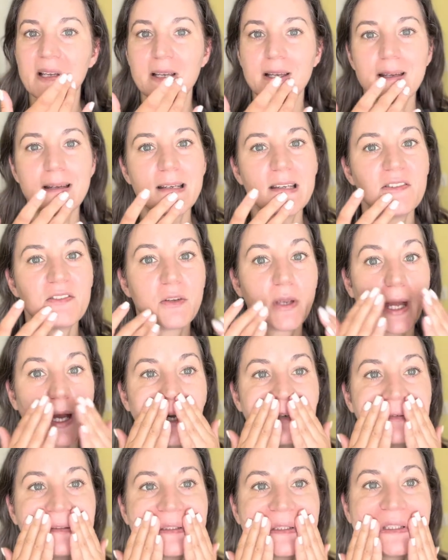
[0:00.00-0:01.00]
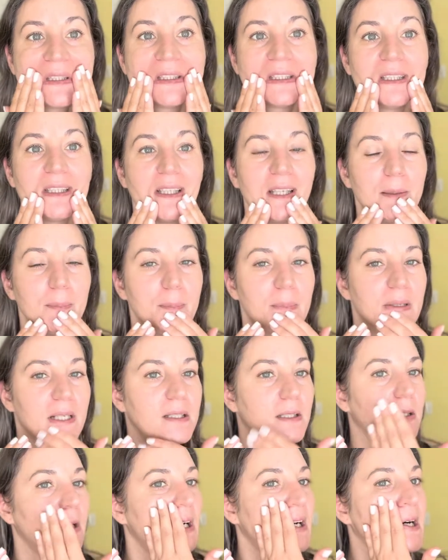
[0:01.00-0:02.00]
And if you have a lip
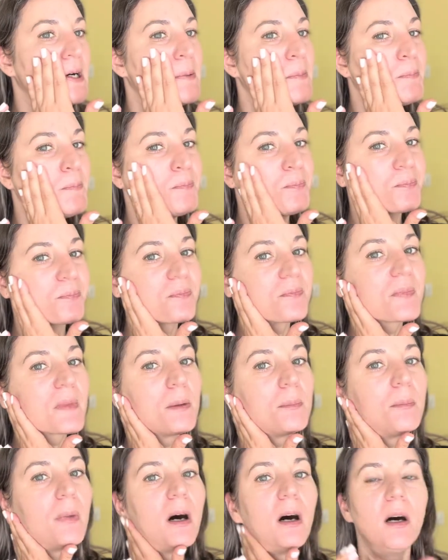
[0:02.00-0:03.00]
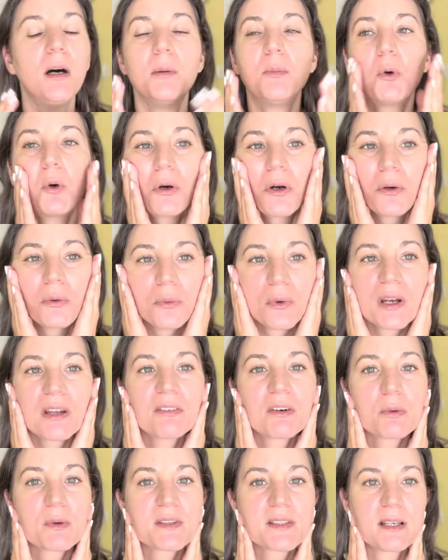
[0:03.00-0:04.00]
balm or whatever
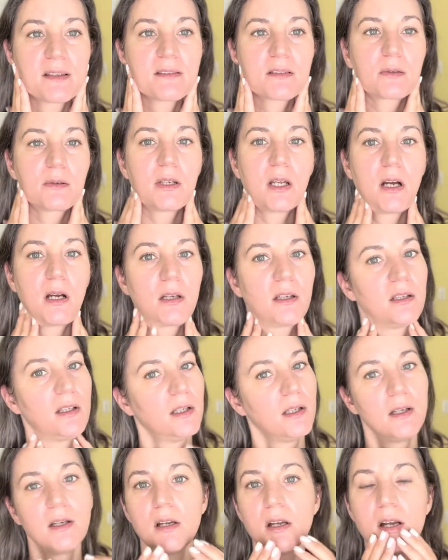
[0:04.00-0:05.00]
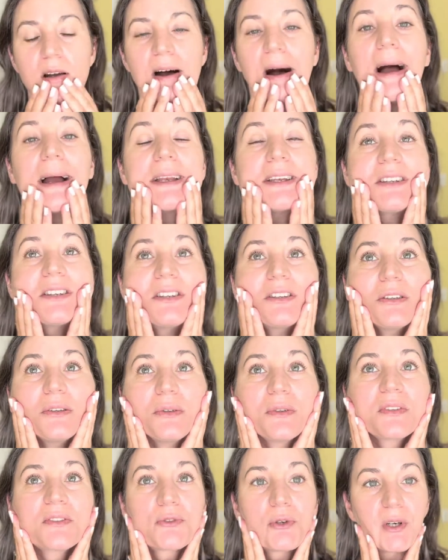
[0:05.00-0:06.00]
with sunscreen on, I do
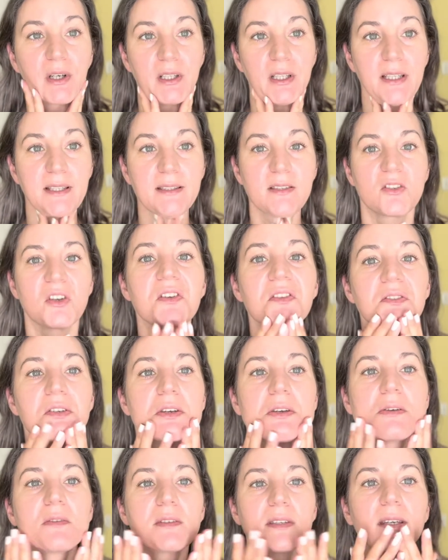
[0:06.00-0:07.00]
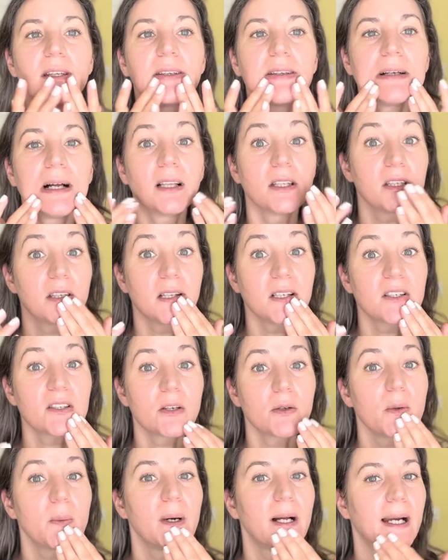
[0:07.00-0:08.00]
strongly suggest you use it. I'll show
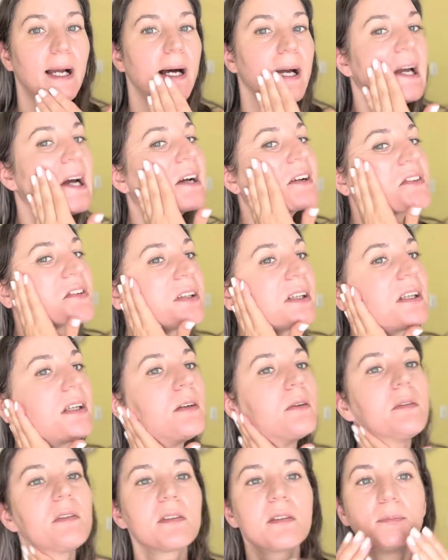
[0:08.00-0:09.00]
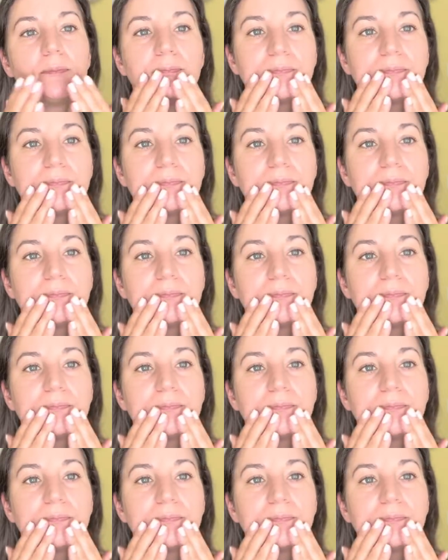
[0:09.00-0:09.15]
you what I actually use.